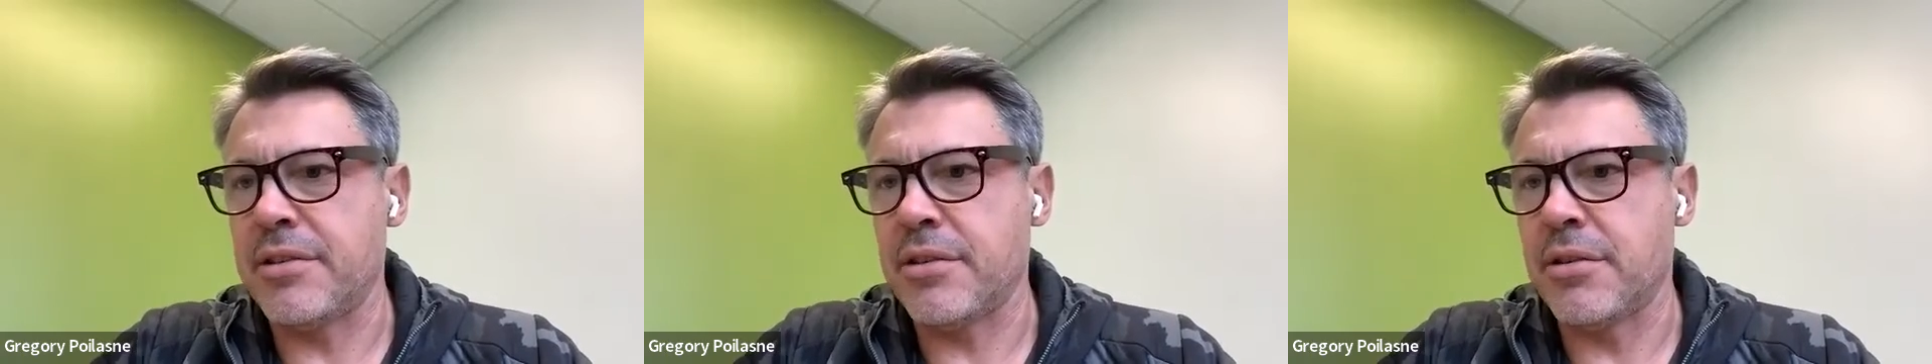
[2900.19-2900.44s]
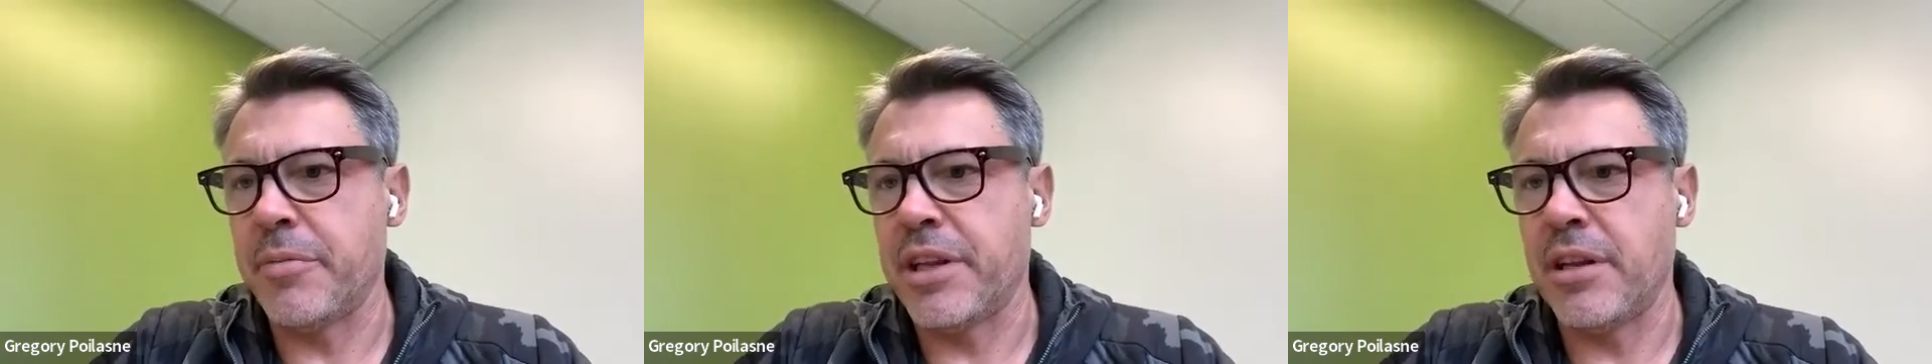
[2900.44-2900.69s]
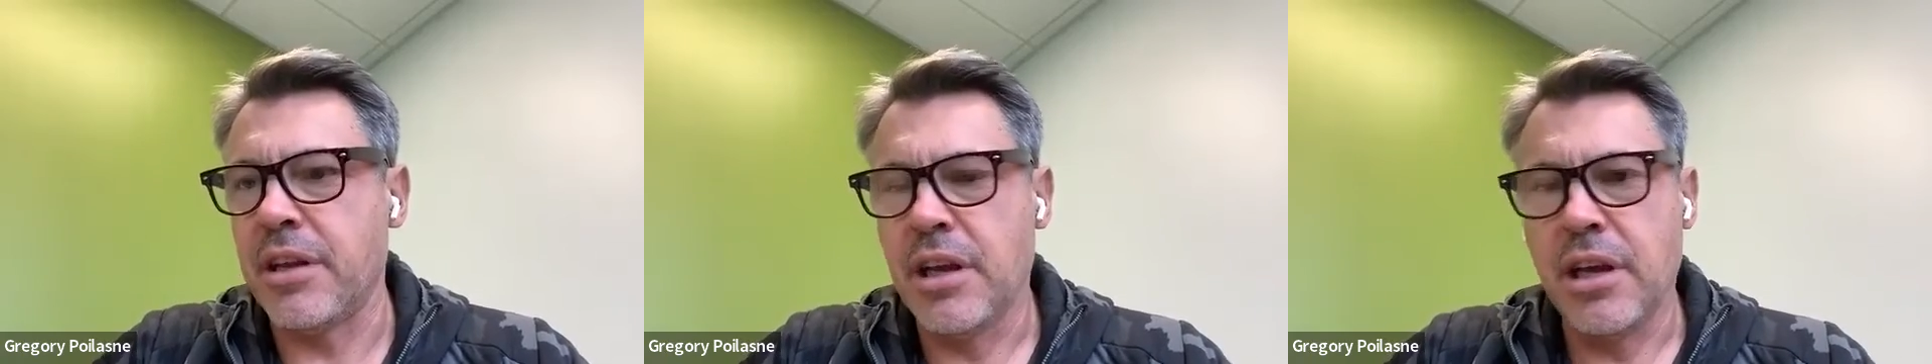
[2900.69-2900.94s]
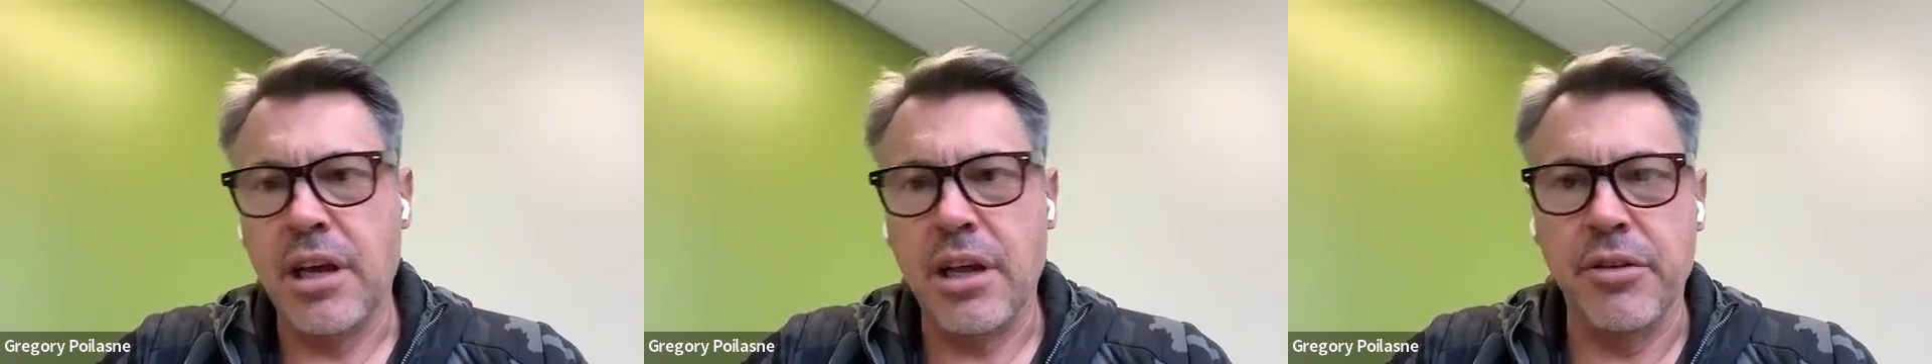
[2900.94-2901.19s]
So I mean,
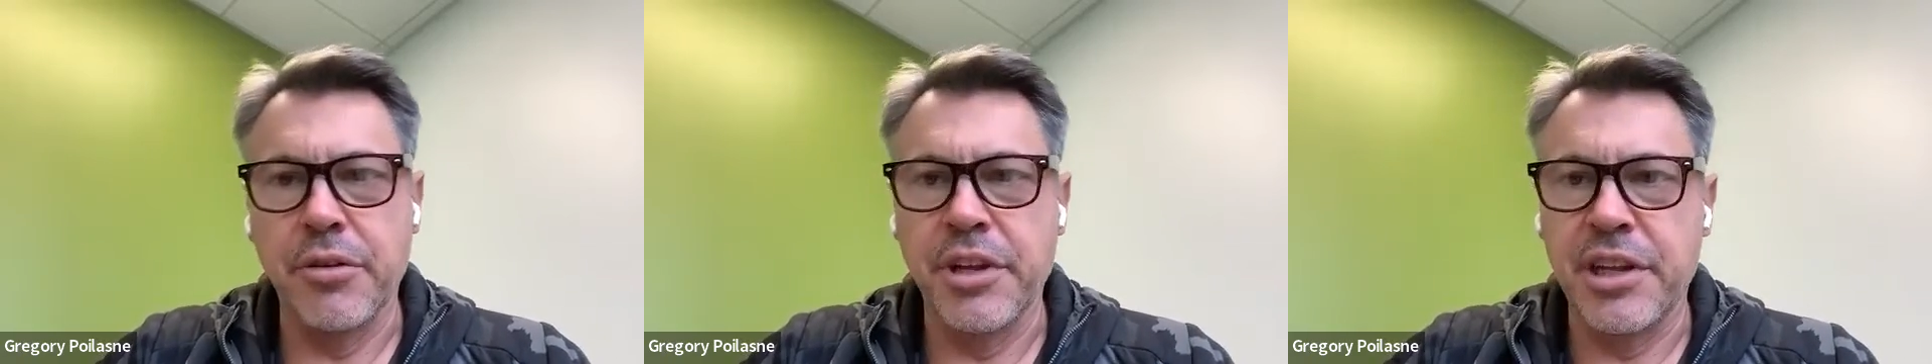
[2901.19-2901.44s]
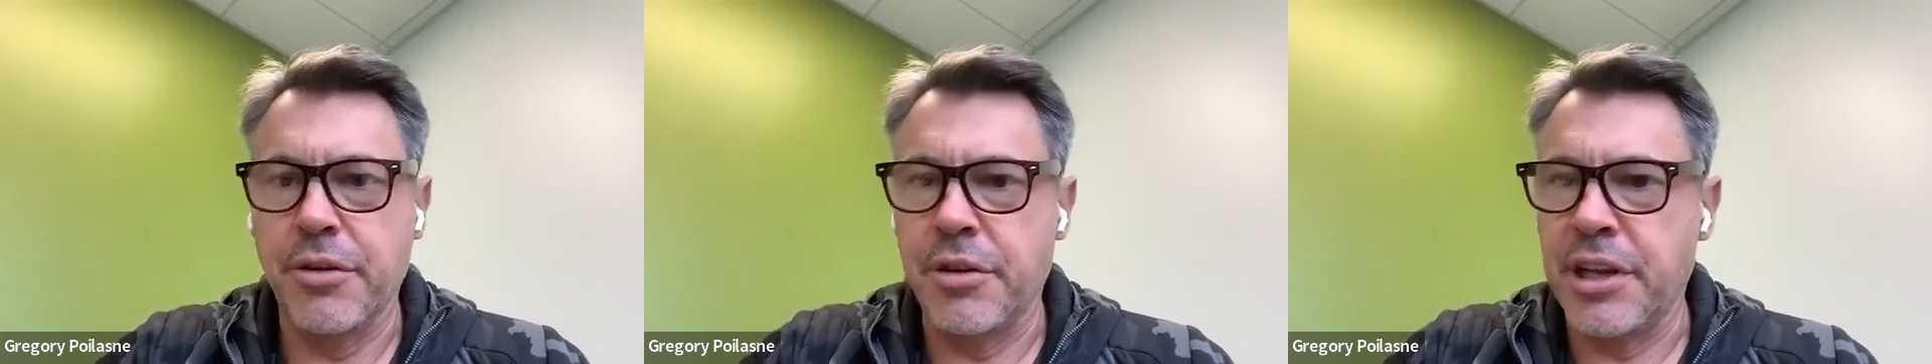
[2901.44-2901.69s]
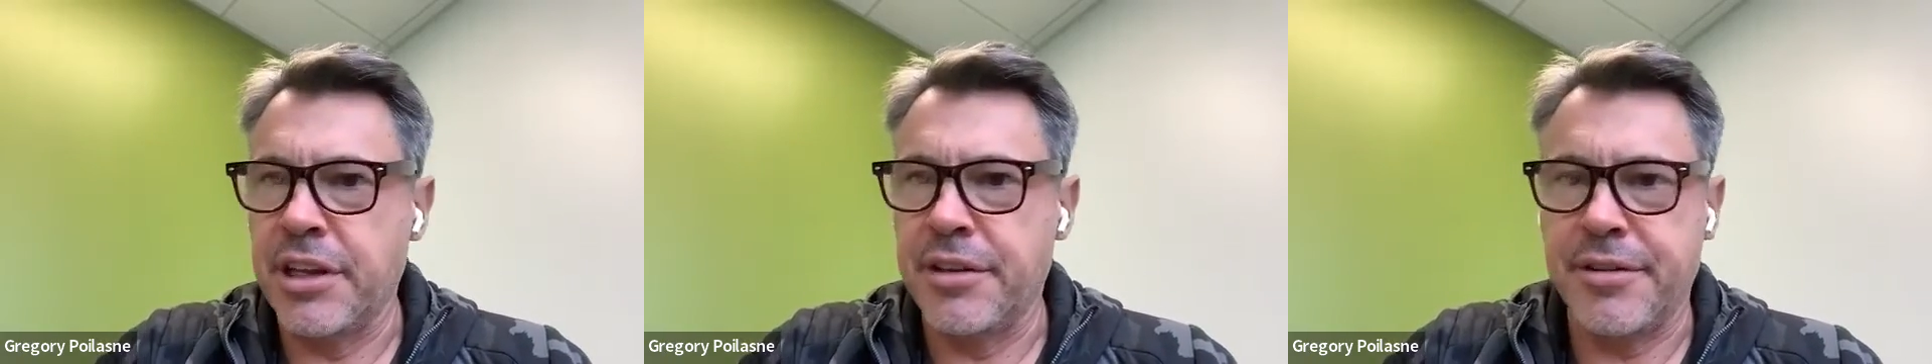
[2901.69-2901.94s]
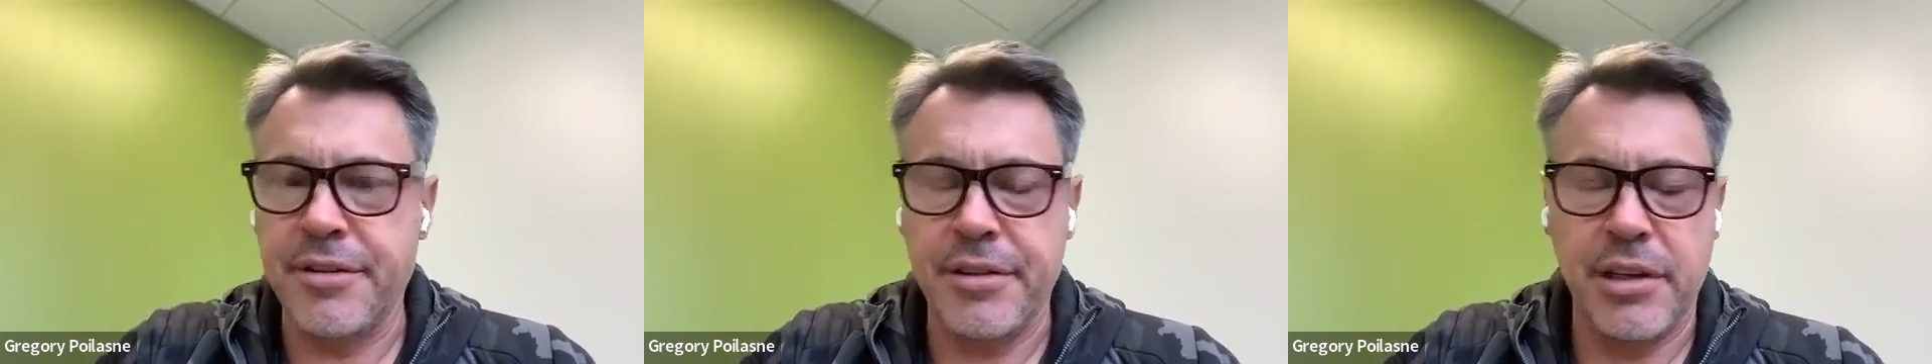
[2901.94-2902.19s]
you need